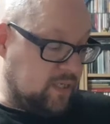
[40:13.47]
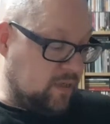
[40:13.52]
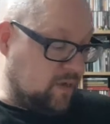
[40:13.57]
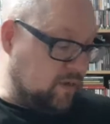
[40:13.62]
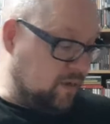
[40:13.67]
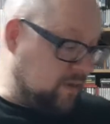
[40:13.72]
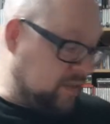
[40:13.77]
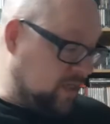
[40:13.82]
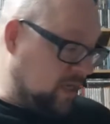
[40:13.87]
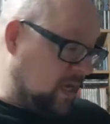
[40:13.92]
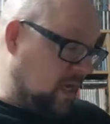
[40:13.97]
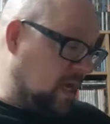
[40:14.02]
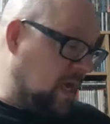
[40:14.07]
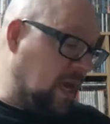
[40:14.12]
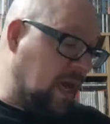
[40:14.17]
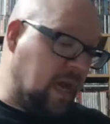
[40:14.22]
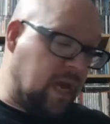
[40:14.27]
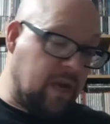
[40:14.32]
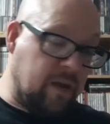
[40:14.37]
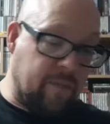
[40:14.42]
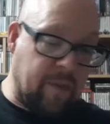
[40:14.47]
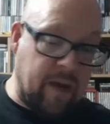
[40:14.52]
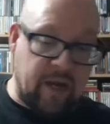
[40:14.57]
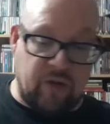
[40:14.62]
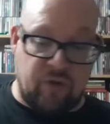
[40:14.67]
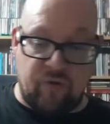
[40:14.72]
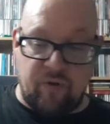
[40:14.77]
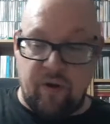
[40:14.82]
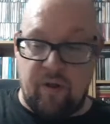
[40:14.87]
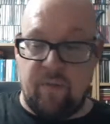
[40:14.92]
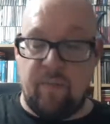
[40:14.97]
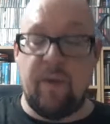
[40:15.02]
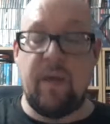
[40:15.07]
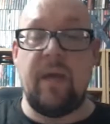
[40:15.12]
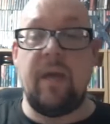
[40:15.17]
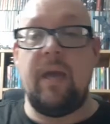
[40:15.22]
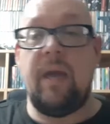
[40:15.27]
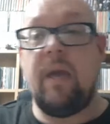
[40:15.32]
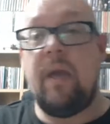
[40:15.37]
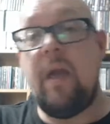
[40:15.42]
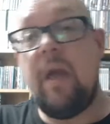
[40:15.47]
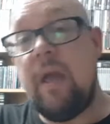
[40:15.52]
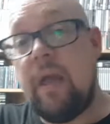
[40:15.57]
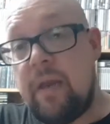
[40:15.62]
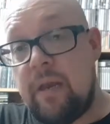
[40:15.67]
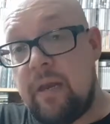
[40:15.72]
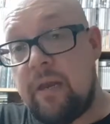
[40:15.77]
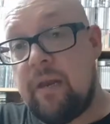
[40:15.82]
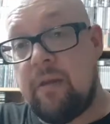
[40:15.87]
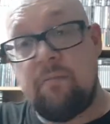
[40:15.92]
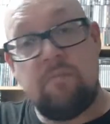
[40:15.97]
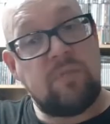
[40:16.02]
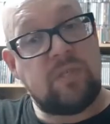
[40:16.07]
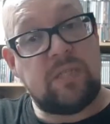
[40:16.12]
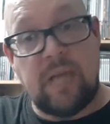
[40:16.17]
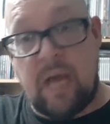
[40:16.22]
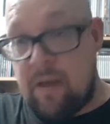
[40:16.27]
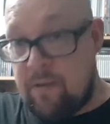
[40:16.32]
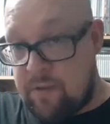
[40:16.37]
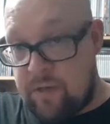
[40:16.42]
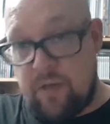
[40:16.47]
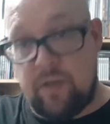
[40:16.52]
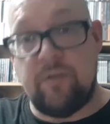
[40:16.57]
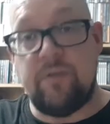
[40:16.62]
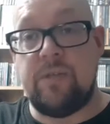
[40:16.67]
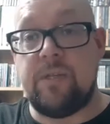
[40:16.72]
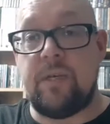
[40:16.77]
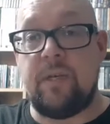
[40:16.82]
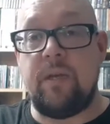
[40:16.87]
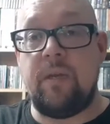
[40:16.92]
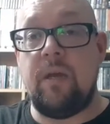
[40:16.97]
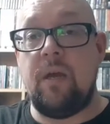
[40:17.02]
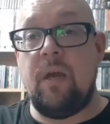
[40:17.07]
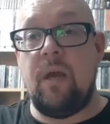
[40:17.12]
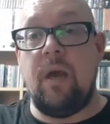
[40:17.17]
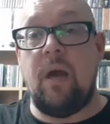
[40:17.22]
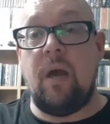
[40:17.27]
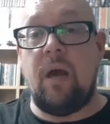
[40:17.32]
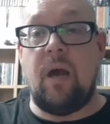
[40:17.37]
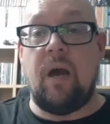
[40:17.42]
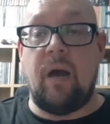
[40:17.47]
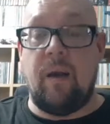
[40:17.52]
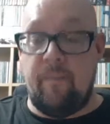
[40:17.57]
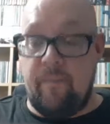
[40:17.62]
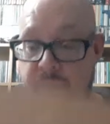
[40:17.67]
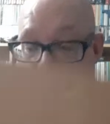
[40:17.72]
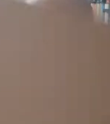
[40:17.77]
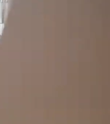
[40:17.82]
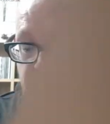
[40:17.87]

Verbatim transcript: songs in a bedroom in South London um,